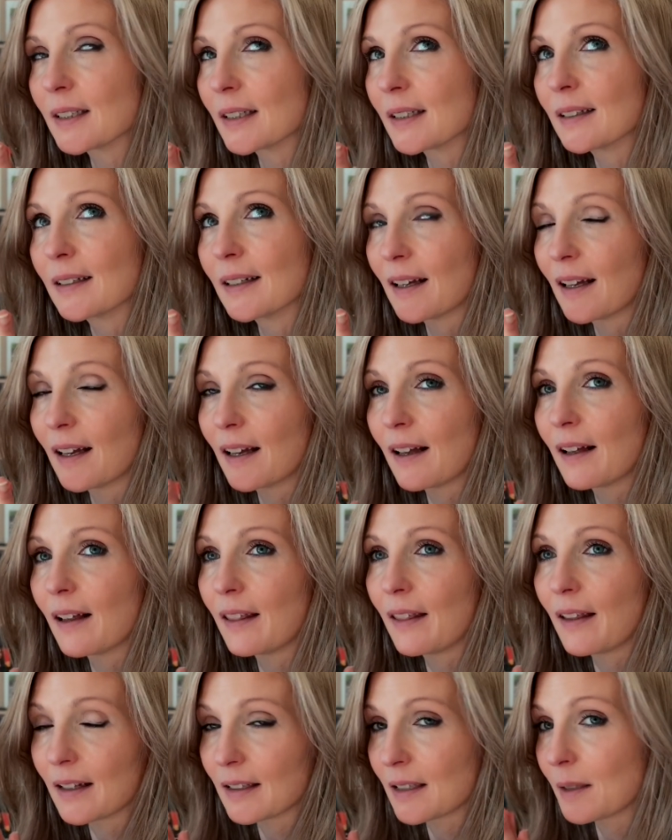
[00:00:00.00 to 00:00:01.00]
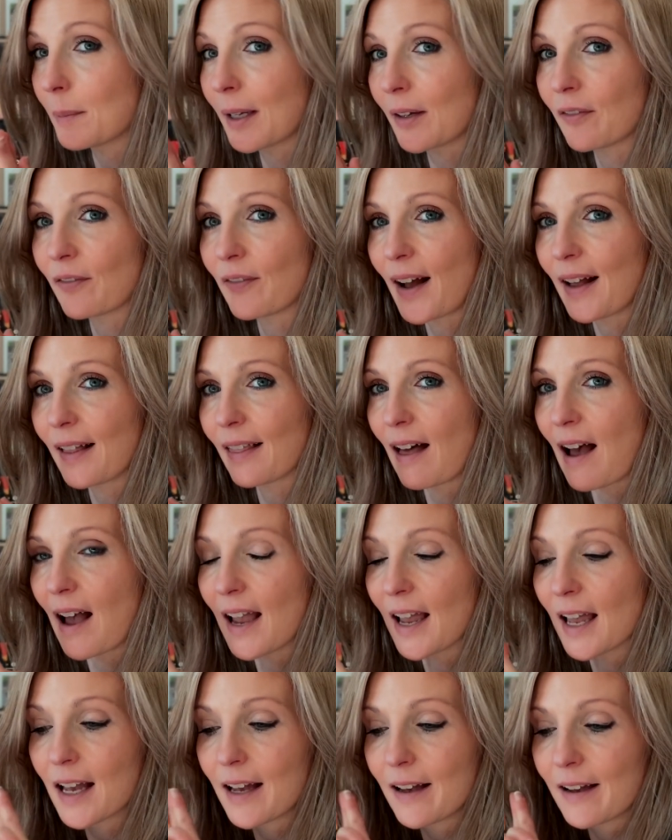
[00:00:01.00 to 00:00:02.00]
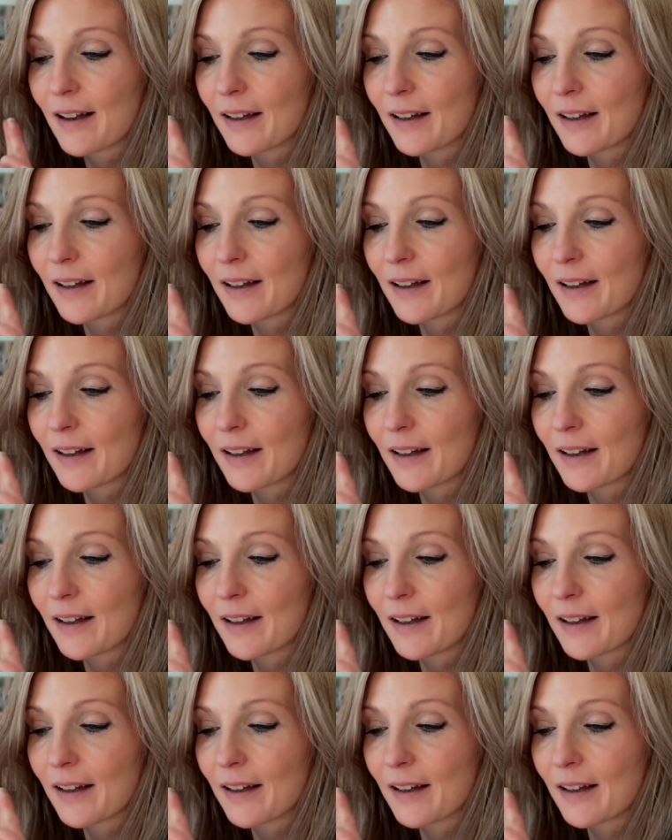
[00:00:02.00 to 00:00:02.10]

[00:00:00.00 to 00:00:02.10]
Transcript: and that's a big fat lie.